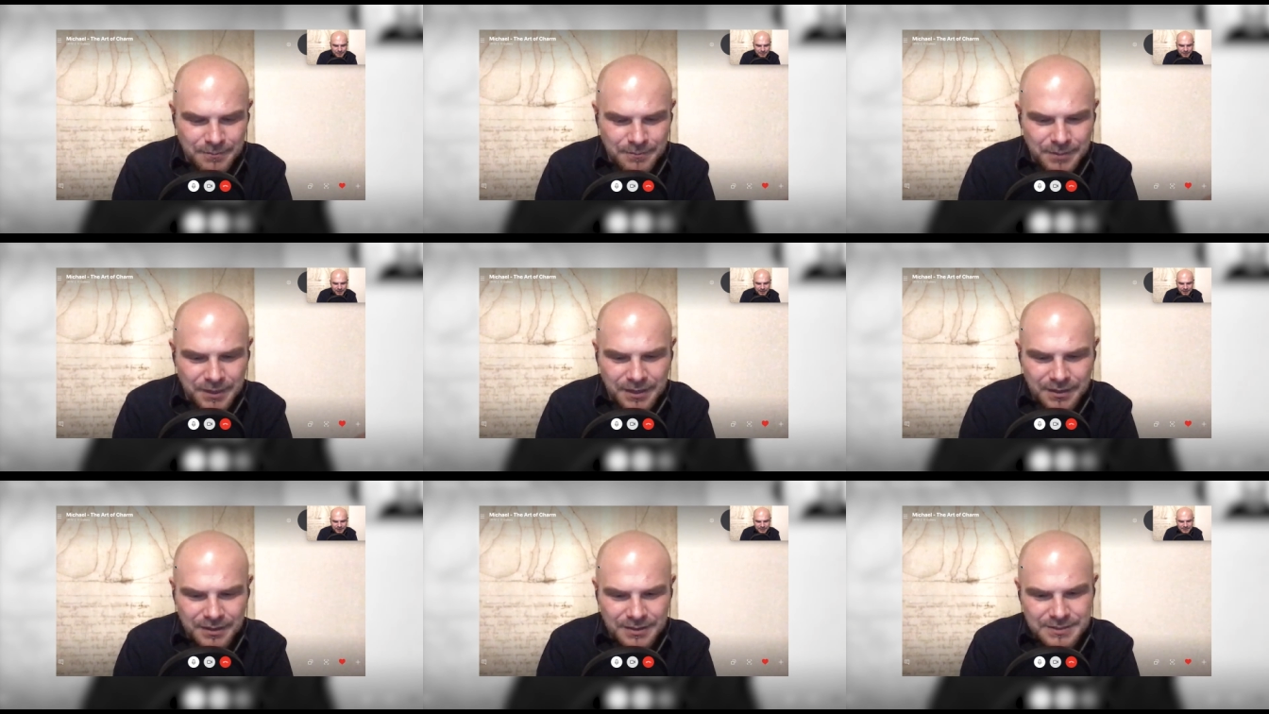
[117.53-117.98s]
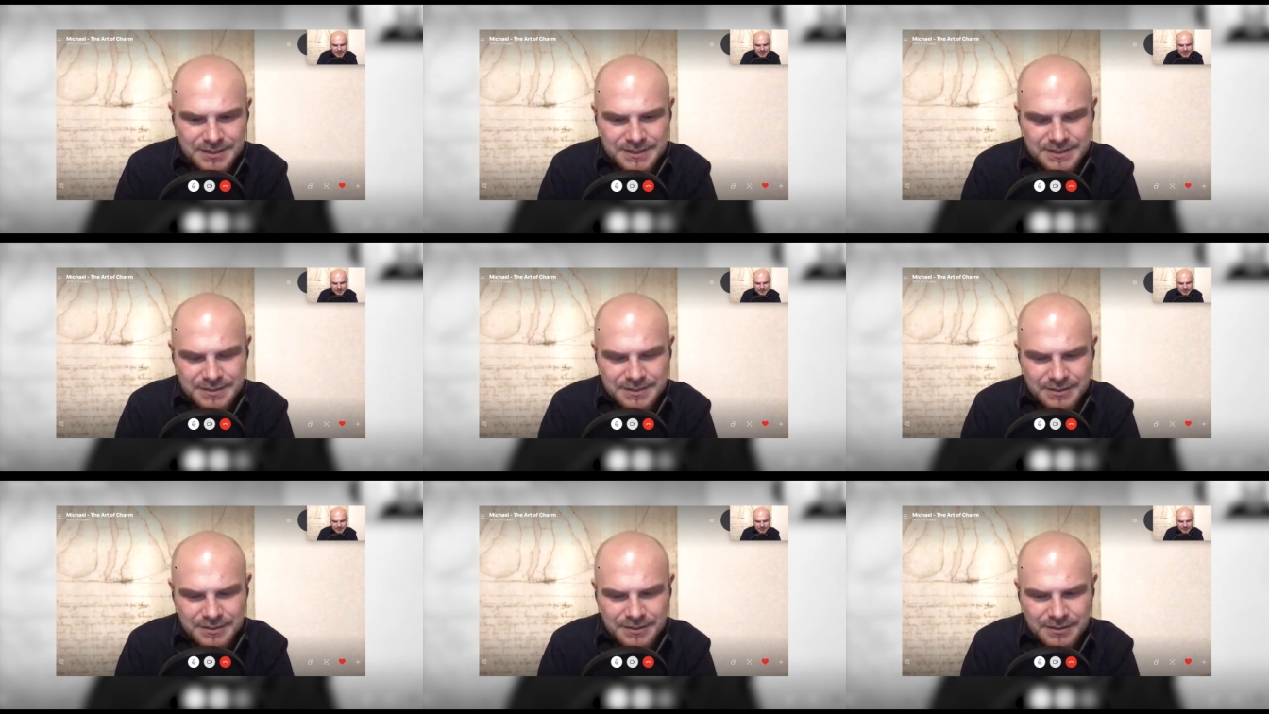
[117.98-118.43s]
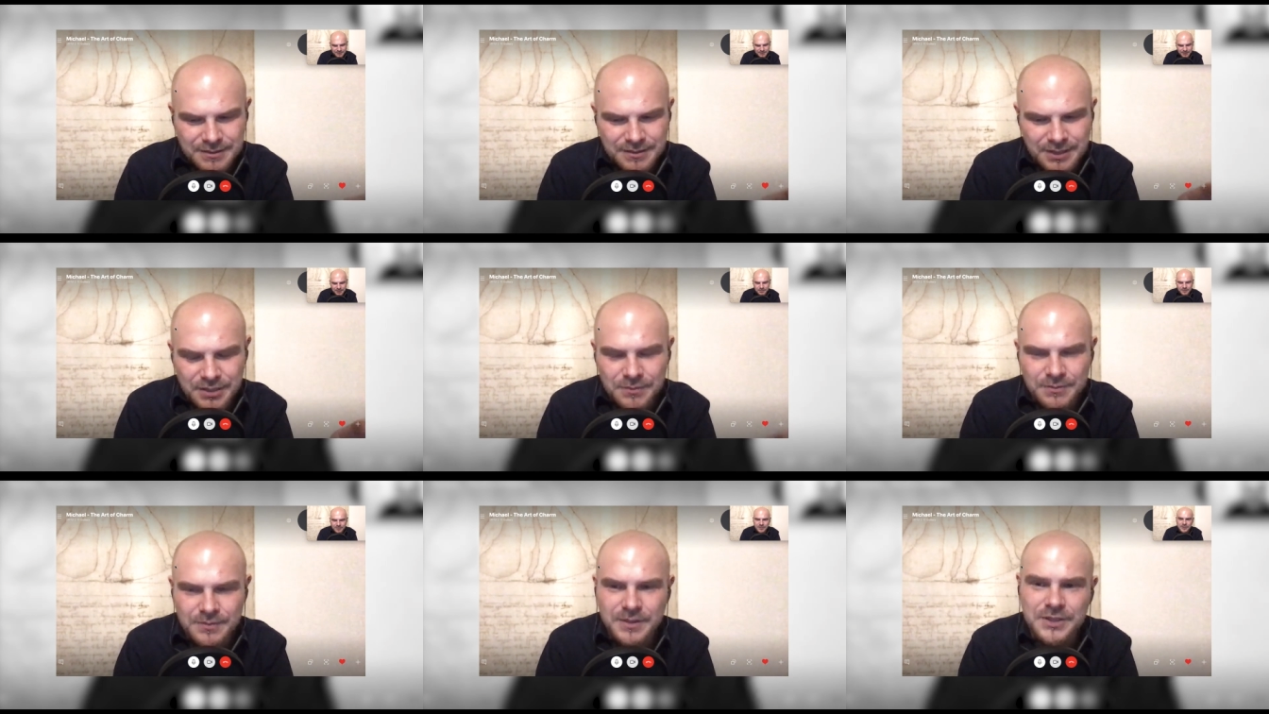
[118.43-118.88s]
Because
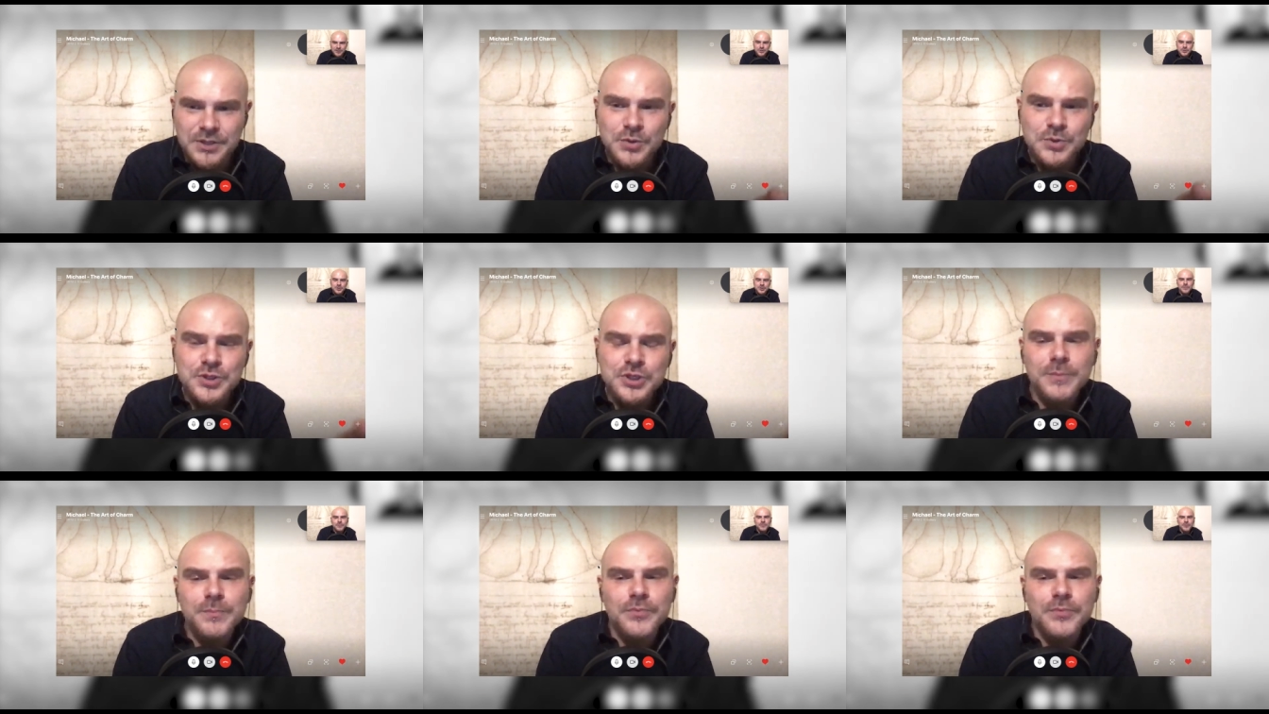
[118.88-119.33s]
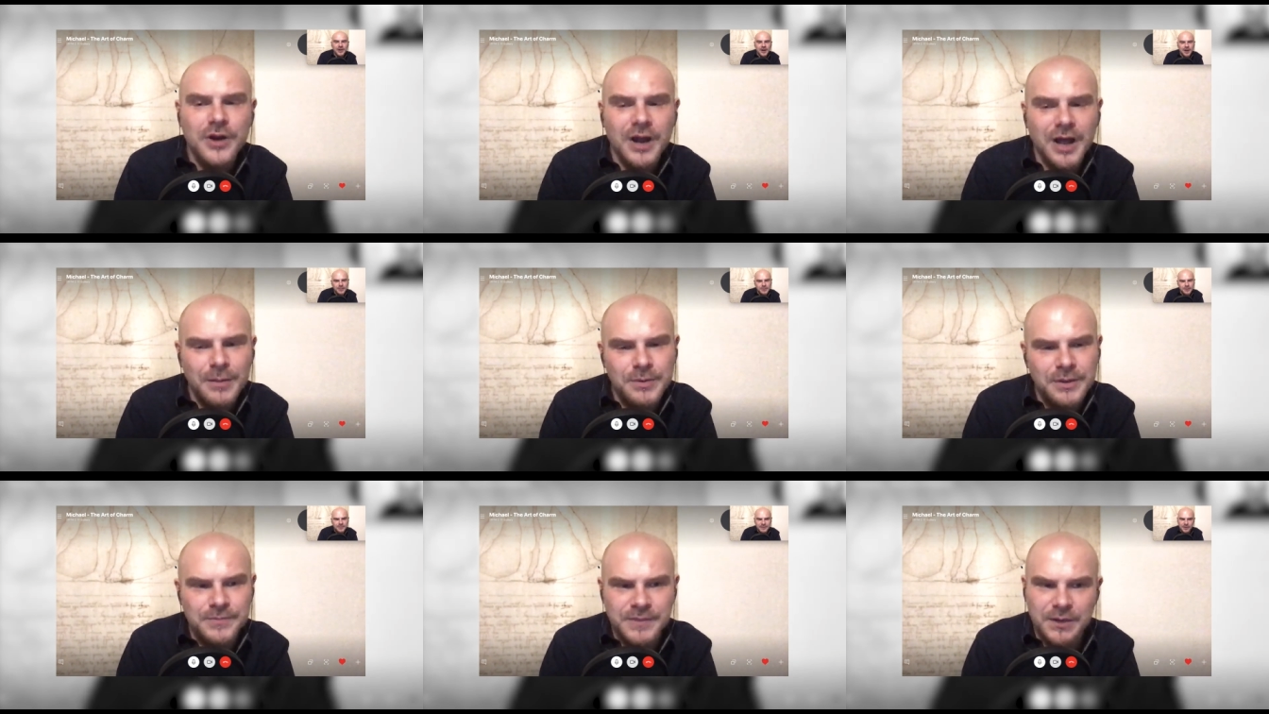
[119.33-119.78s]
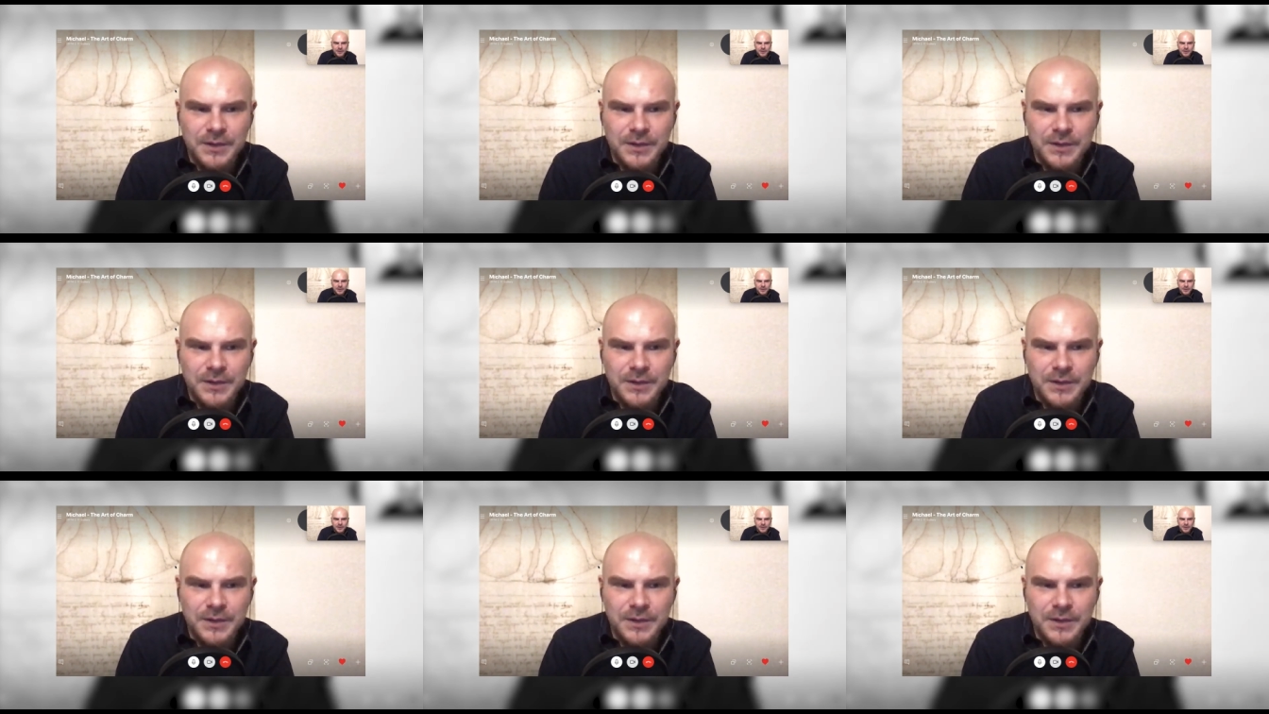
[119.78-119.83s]
the, the usual problem